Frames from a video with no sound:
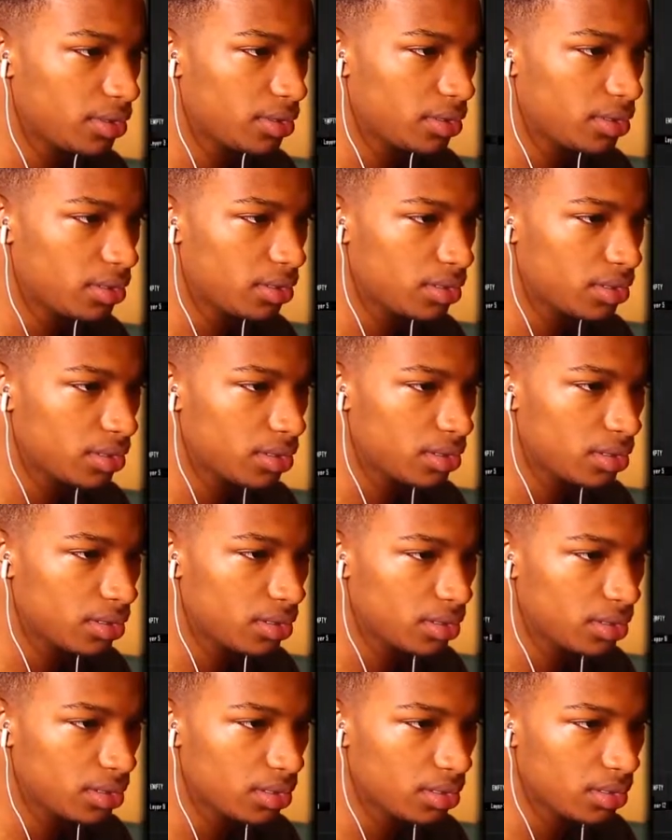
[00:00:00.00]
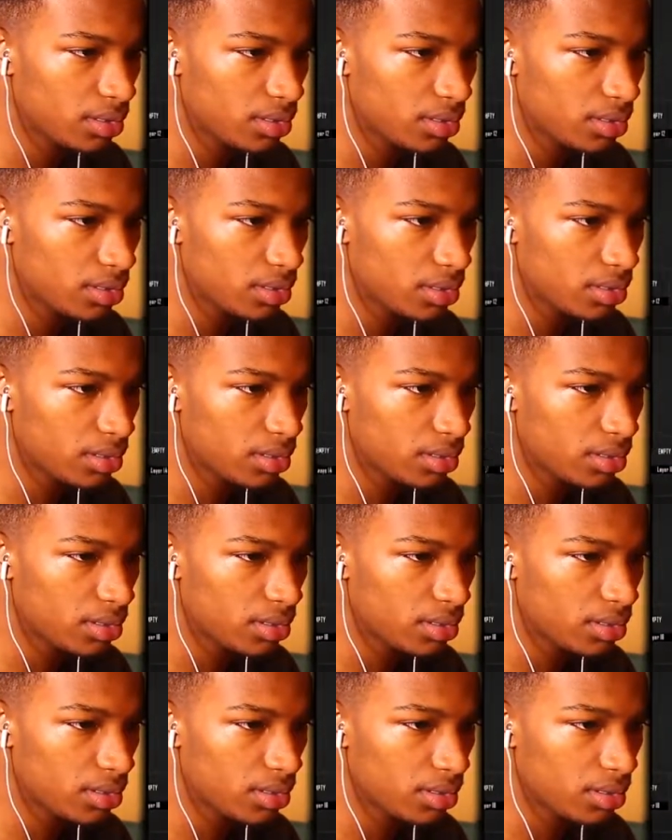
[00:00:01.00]

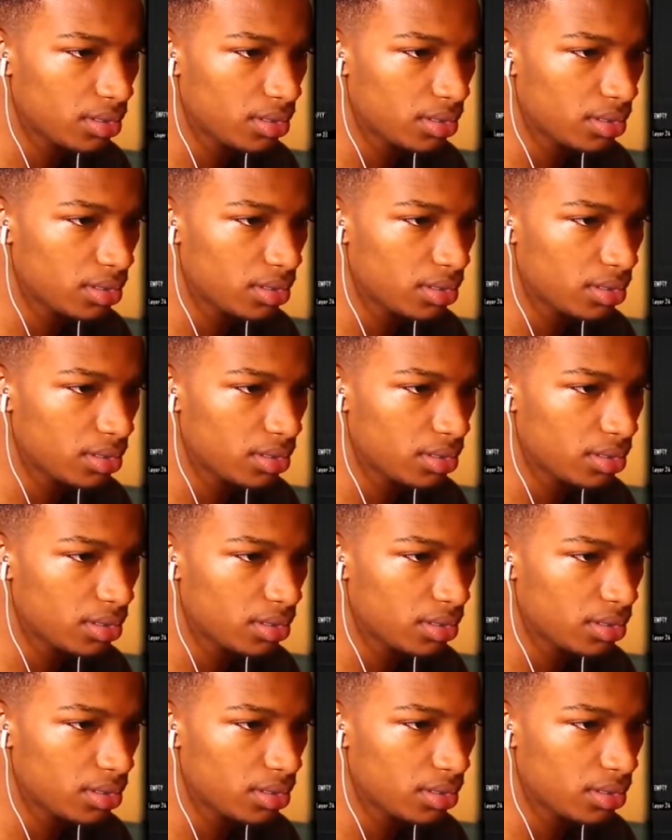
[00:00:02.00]
[no speech]